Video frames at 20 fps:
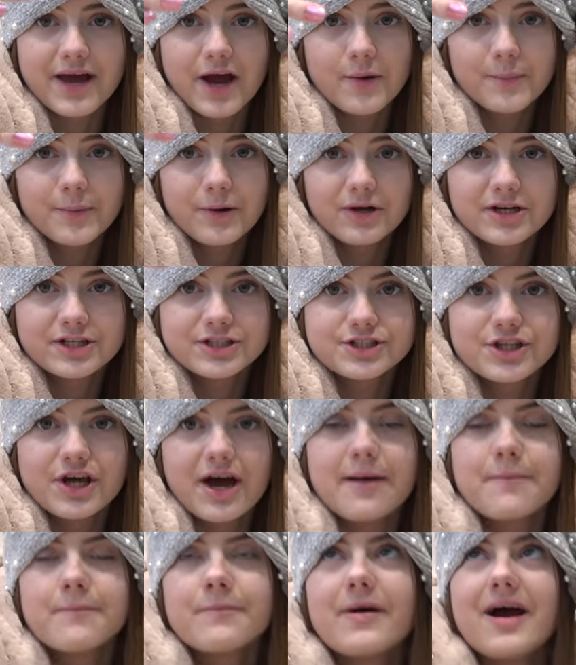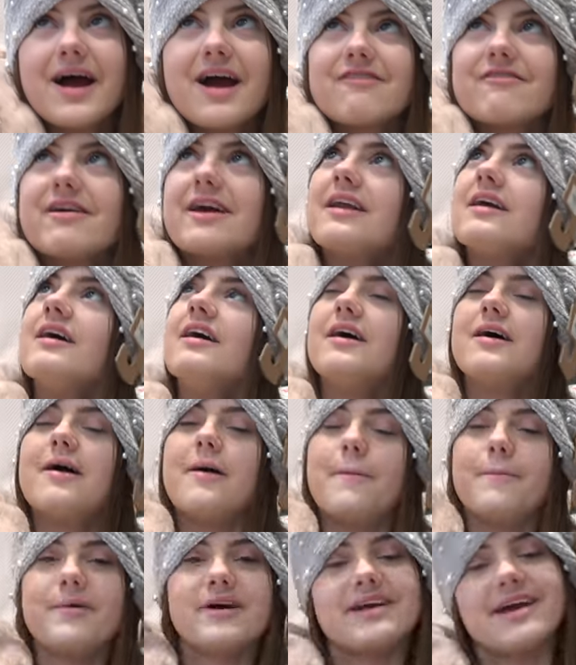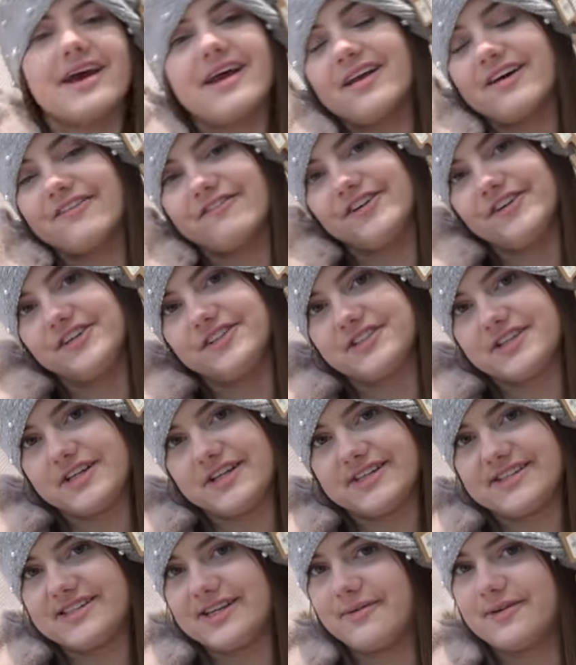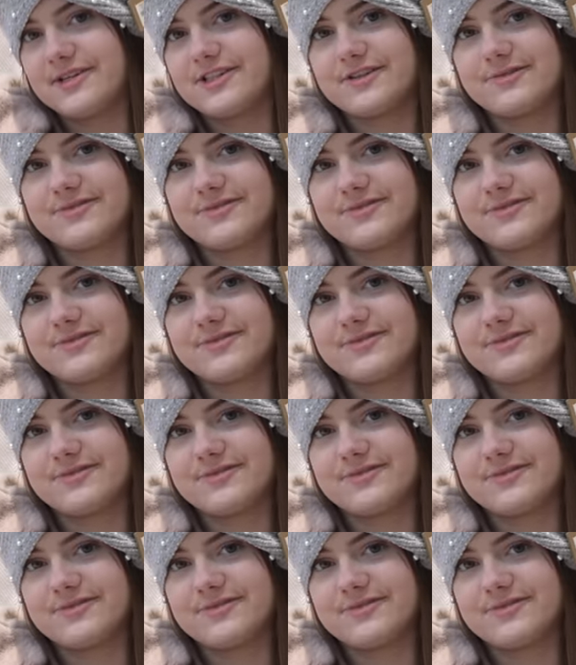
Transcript: nail polish that I'm wearing. Again, I've used it, so it's